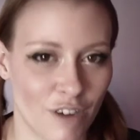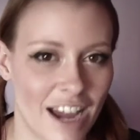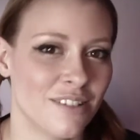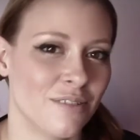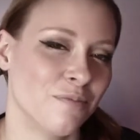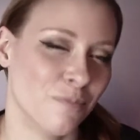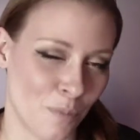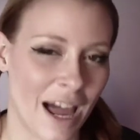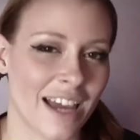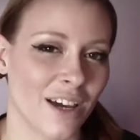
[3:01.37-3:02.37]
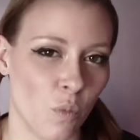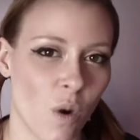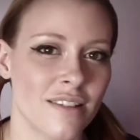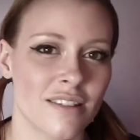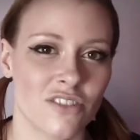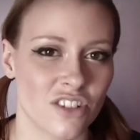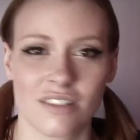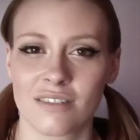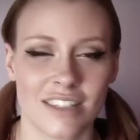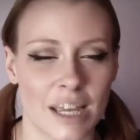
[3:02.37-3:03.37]
red, black and white just
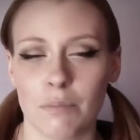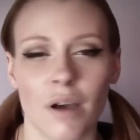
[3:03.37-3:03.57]
seem